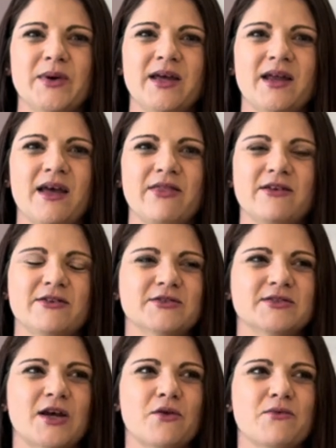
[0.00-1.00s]
it, and
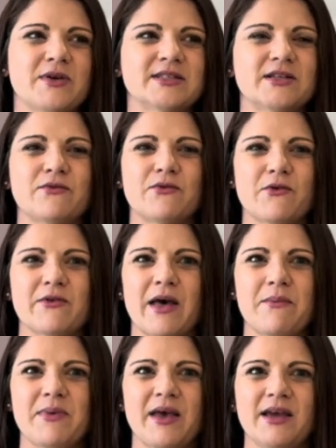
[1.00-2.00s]
there's a reason for
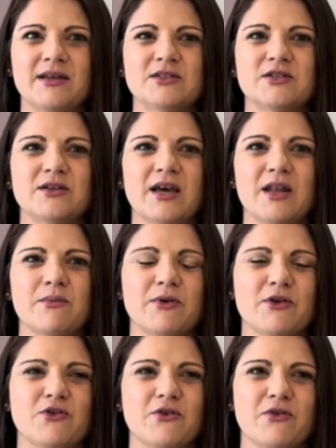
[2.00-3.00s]
that pain to kind of
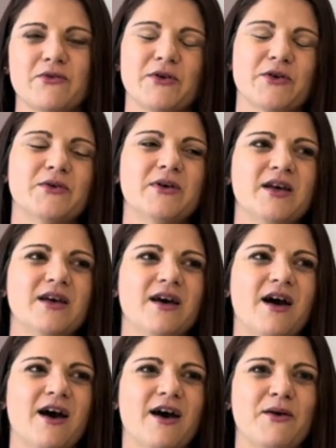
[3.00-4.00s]
push you through.
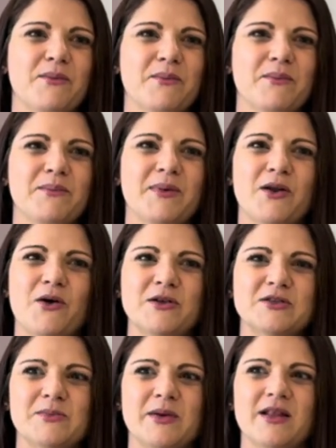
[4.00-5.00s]
But
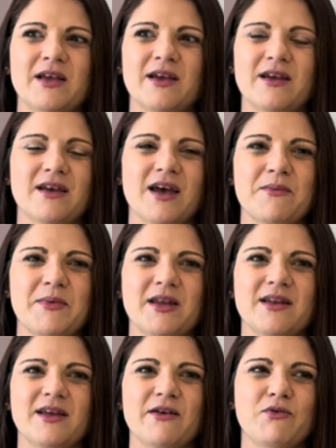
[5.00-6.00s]
ultimately,
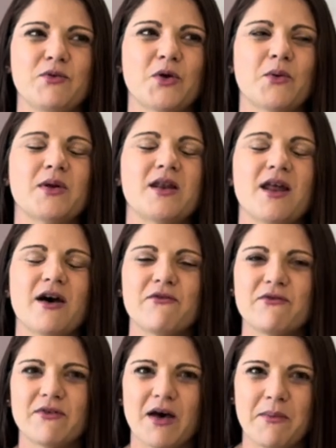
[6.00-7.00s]
if you know enough
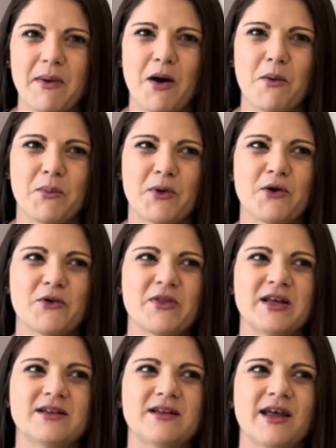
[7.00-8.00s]
about birth,
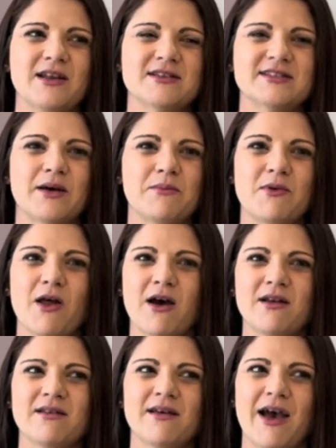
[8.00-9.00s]
it ends up
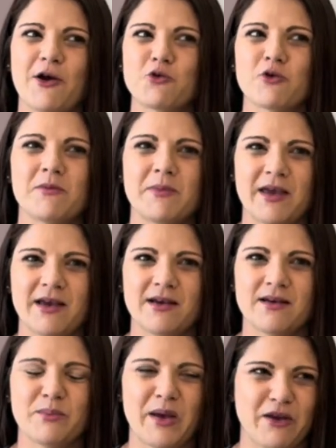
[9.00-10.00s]
not actually
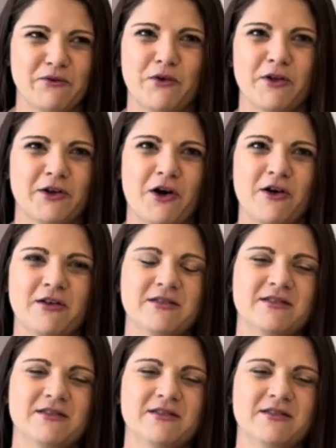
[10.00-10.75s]
being painful at all.